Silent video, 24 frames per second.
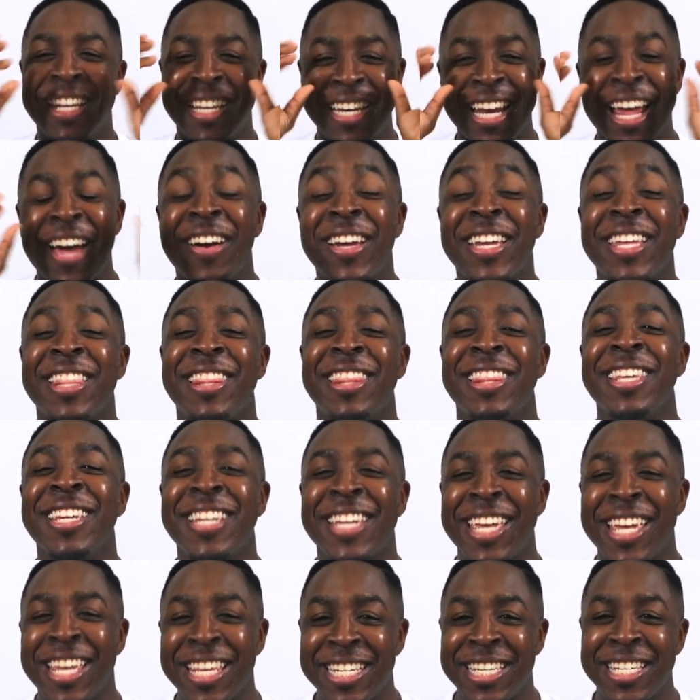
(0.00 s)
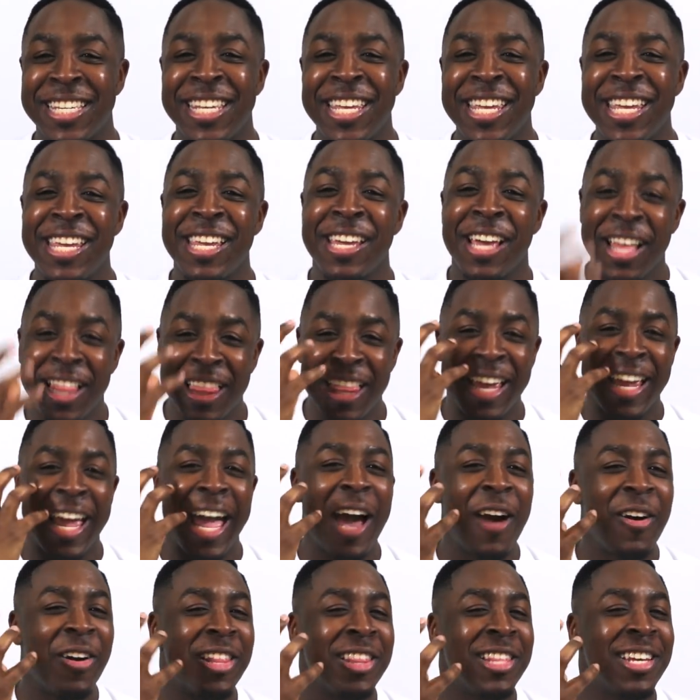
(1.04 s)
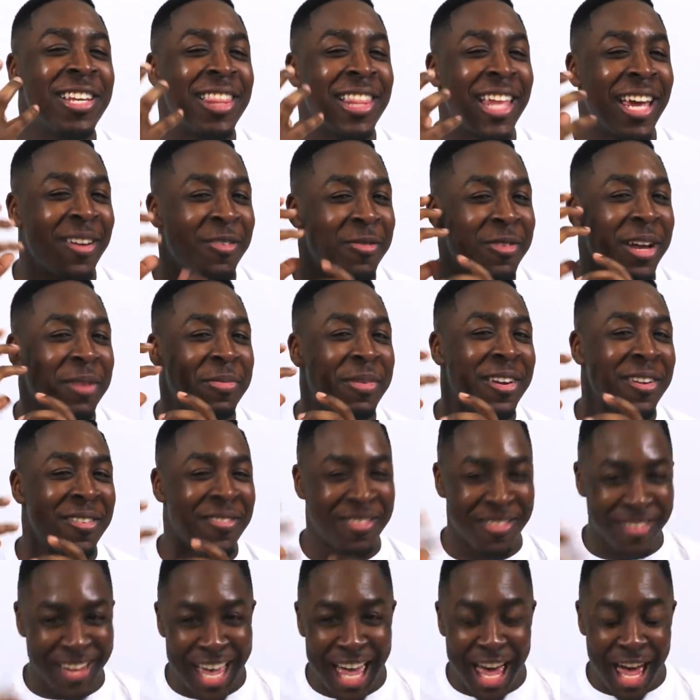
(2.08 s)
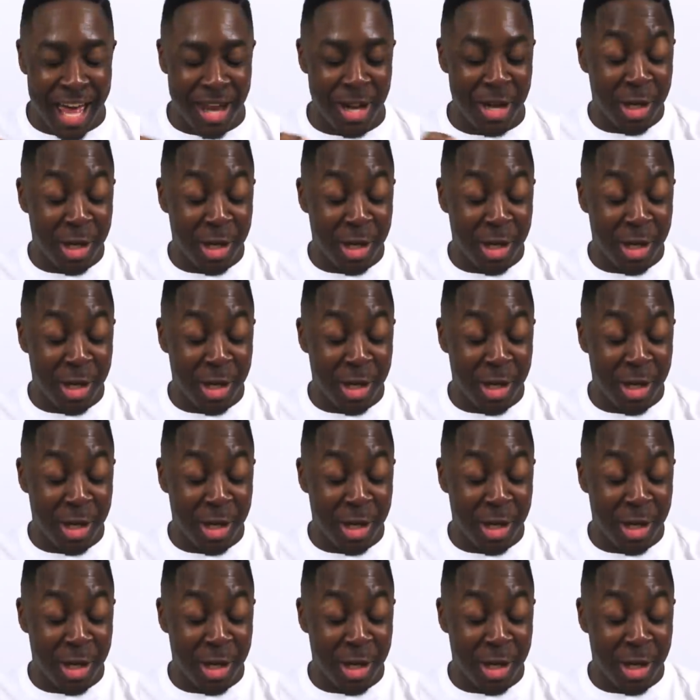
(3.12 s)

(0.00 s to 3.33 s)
Now I can look and see like how I look like when I'm hearing from God.